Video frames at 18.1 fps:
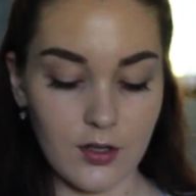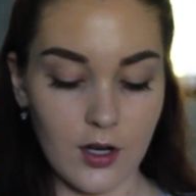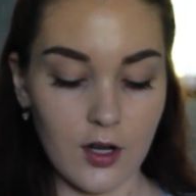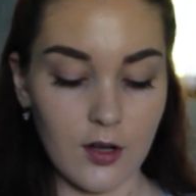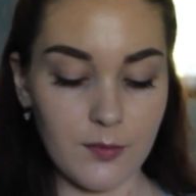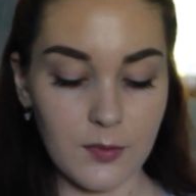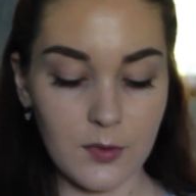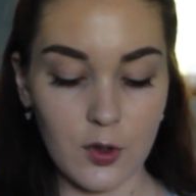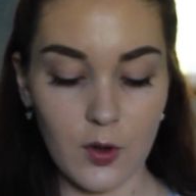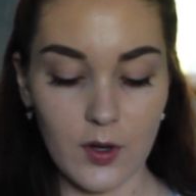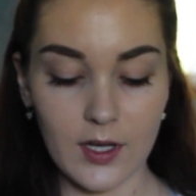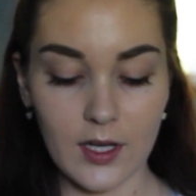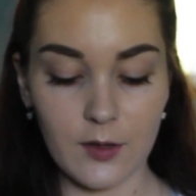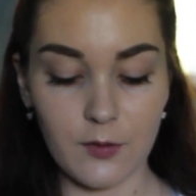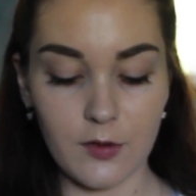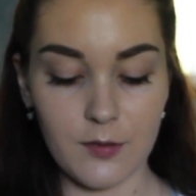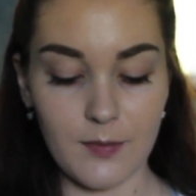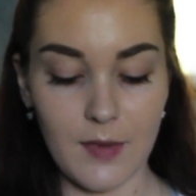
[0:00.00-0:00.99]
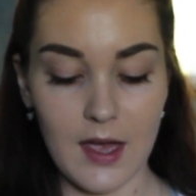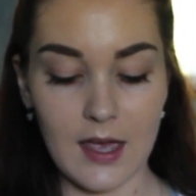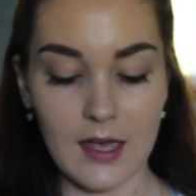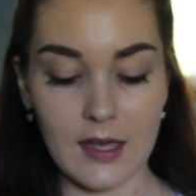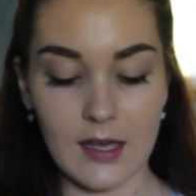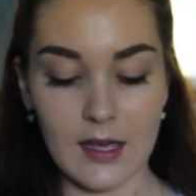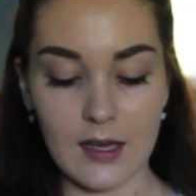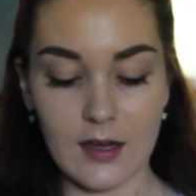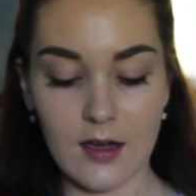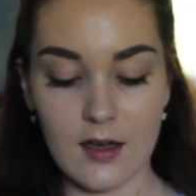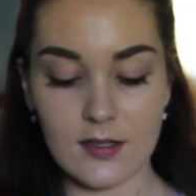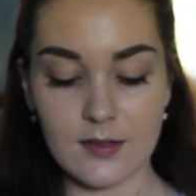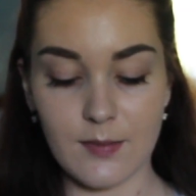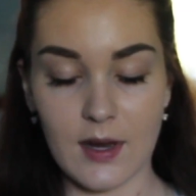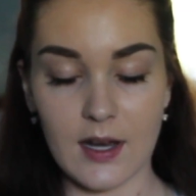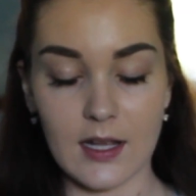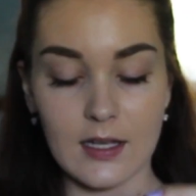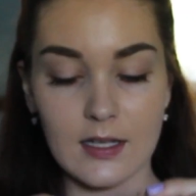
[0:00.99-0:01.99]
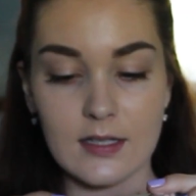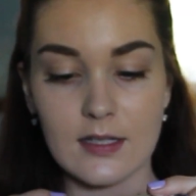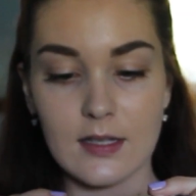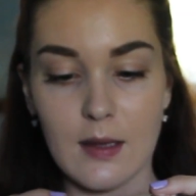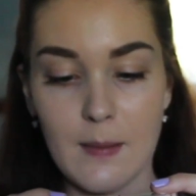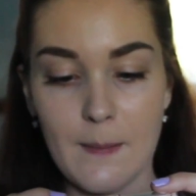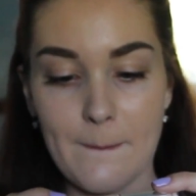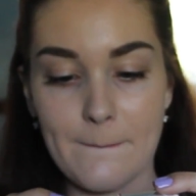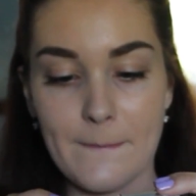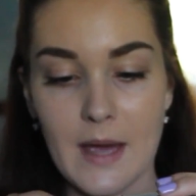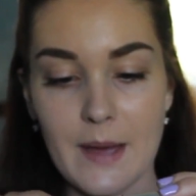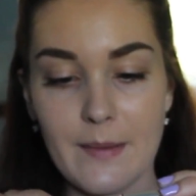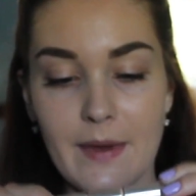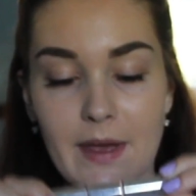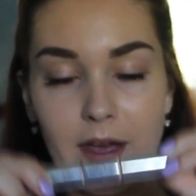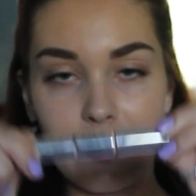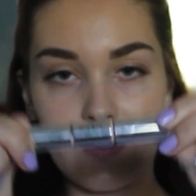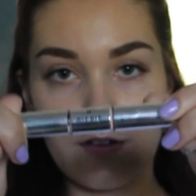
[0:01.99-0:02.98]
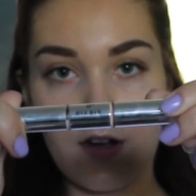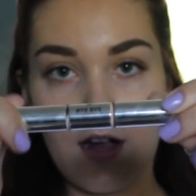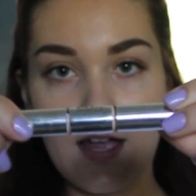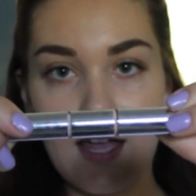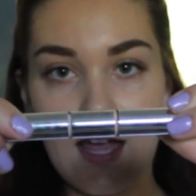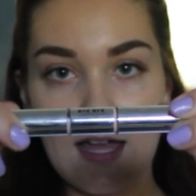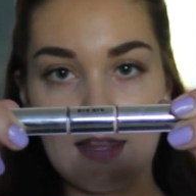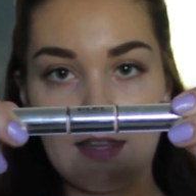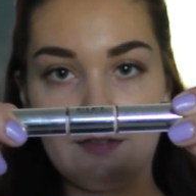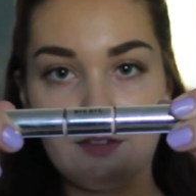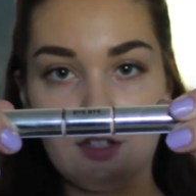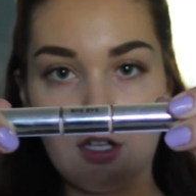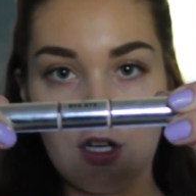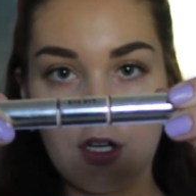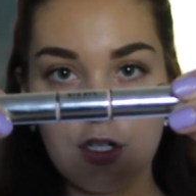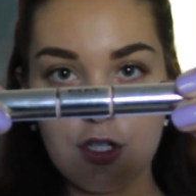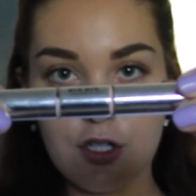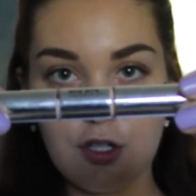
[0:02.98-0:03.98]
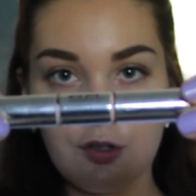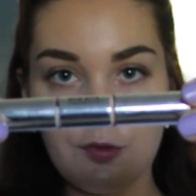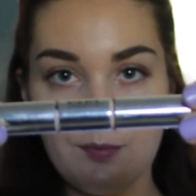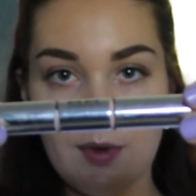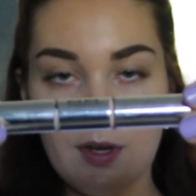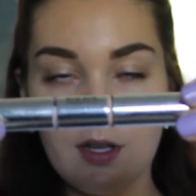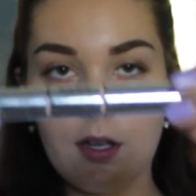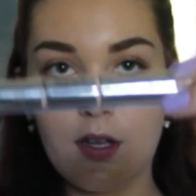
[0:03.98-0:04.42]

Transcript: Now I'm going in with my It Cosmetics Bye Bye Under Eye Eye Lift in a Tube.